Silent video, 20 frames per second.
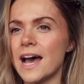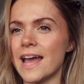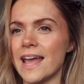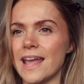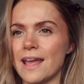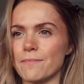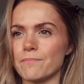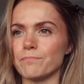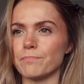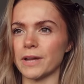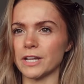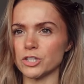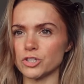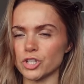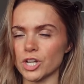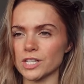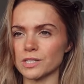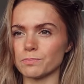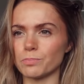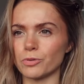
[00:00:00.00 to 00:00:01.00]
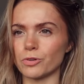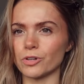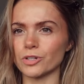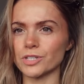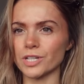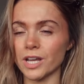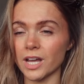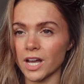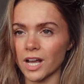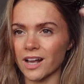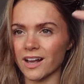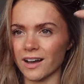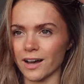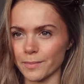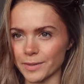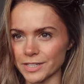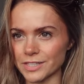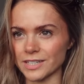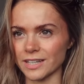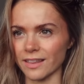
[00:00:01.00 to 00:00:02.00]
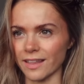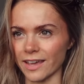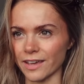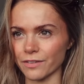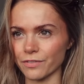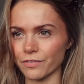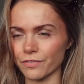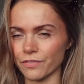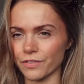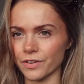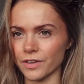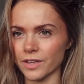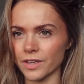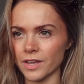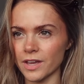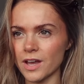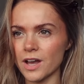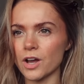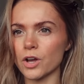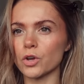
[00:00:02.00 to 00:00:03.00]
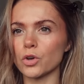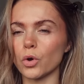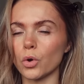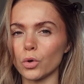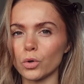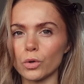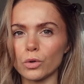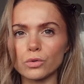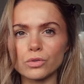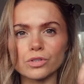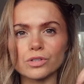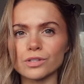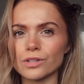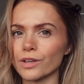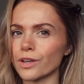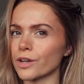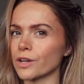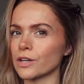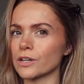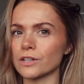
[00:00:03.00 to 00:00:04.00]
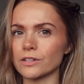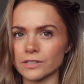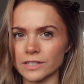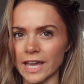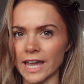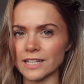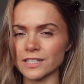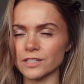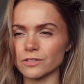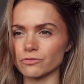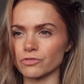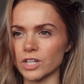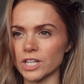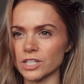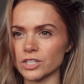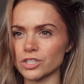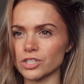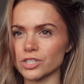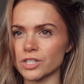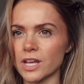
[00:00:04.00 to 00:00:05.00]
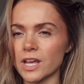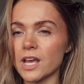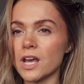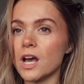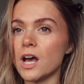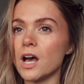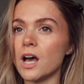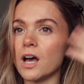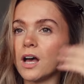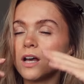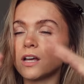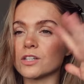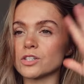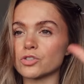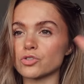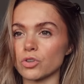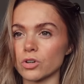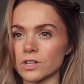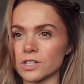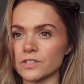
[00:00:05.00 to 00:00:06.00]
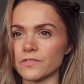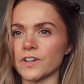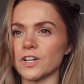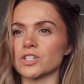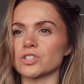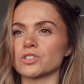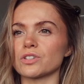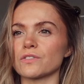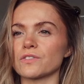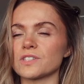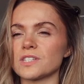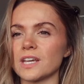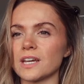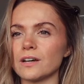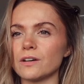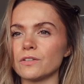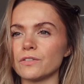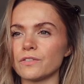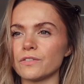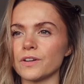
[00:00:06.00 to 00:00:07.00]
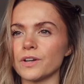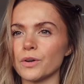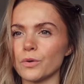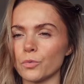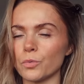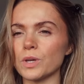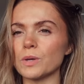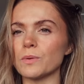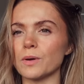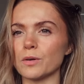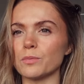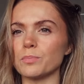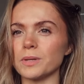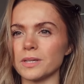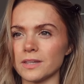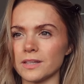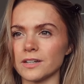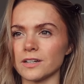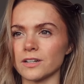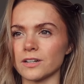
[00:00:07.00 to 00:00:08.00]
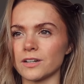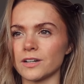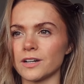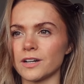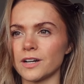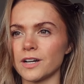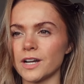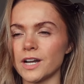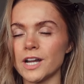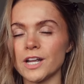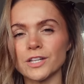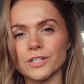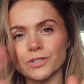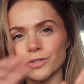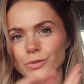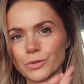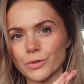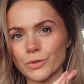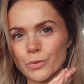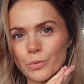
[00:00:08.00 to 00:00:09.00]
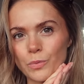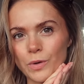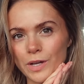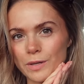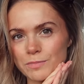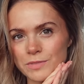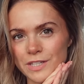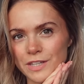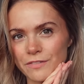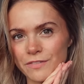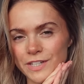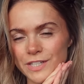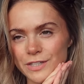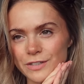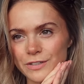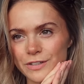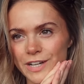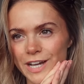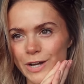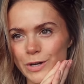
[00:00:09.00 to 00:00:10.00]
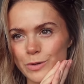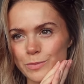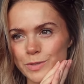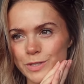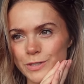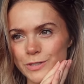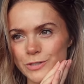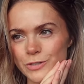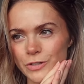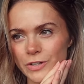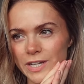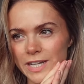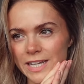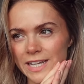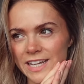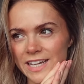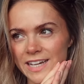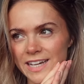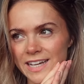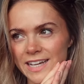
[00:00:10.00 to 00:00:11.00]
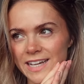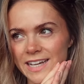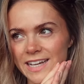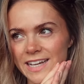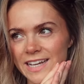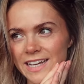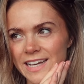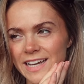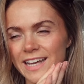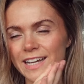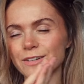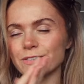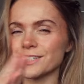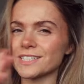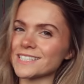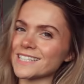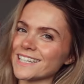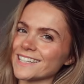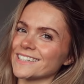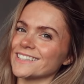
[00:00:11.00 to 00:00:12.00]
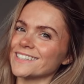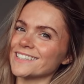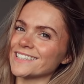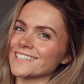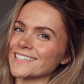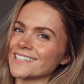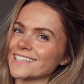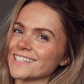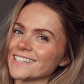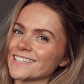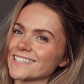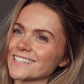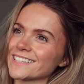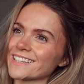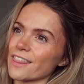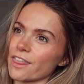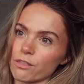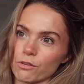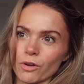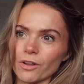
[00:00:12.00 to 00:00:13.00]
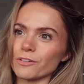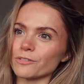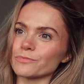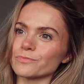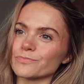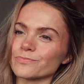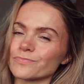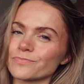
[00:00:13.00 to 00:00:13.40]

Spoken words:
Pinterest board coming to life, goals getting reached, strongest version of self, we will be there. So welcome to the video, I hope you enjoy, and I'll see you throughout.